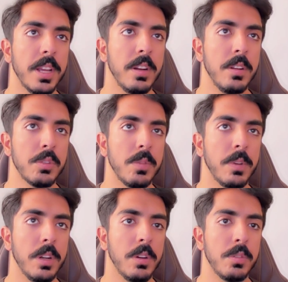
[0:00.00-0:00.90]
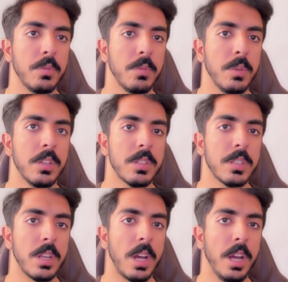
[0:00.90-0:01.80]
and also we're gonna go to
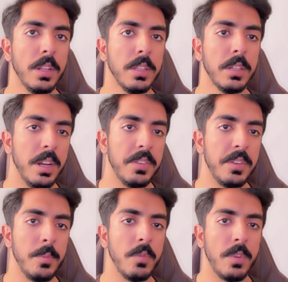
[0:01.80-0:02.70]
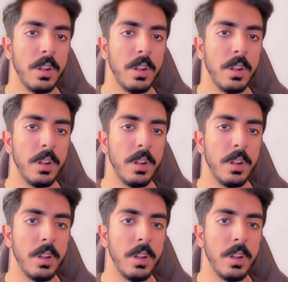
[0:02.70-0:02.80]
style and remove